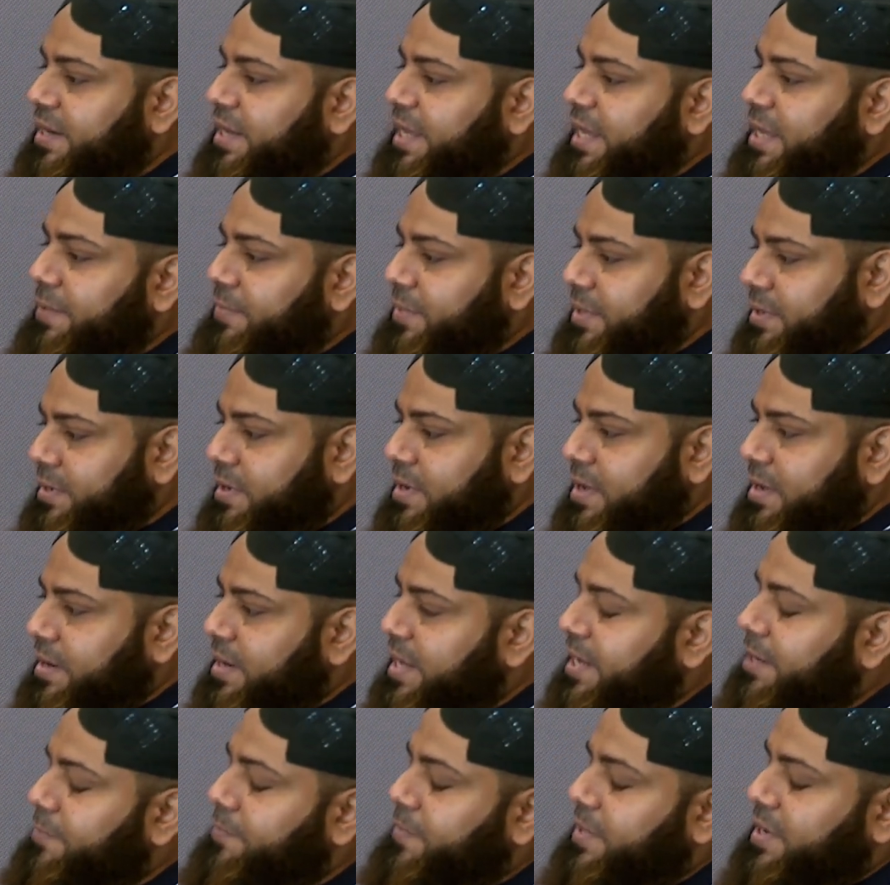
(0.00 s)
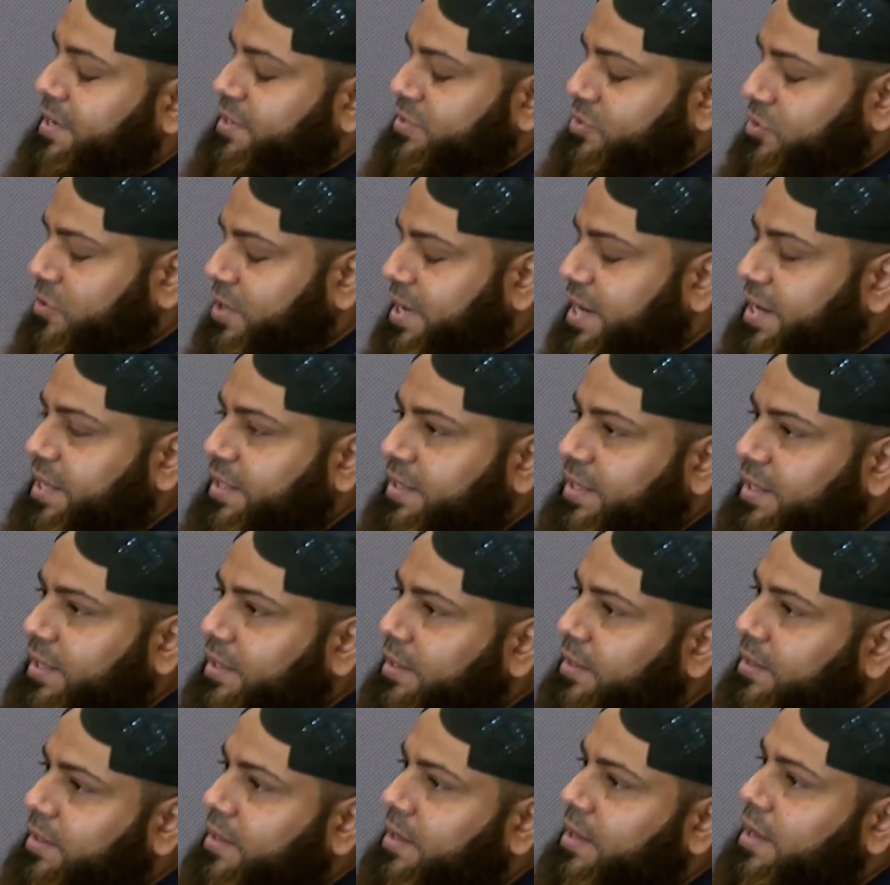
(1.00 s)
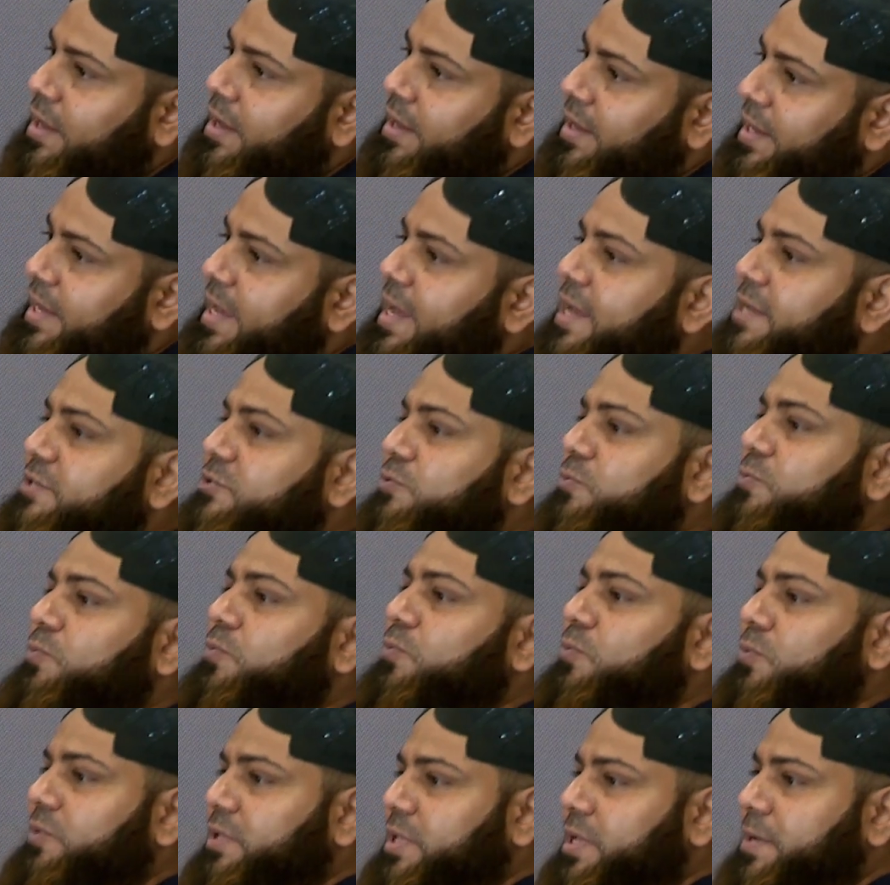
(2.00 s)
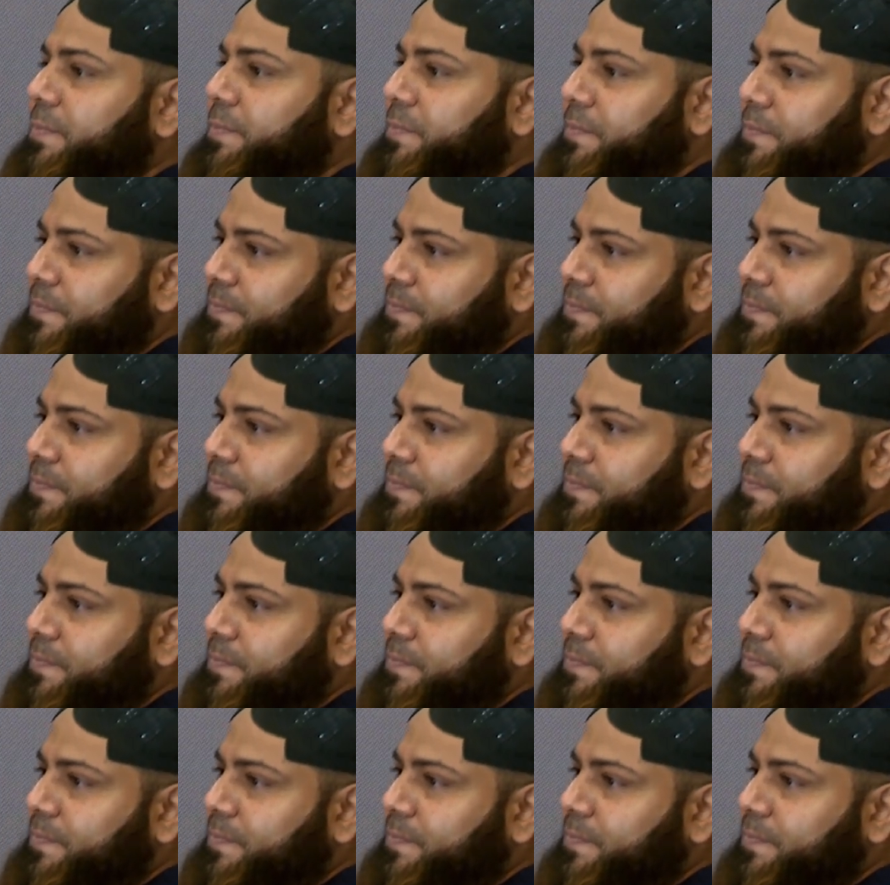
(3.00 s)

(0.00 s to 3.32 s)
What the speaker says: came in, like bugs or anything, he has to own them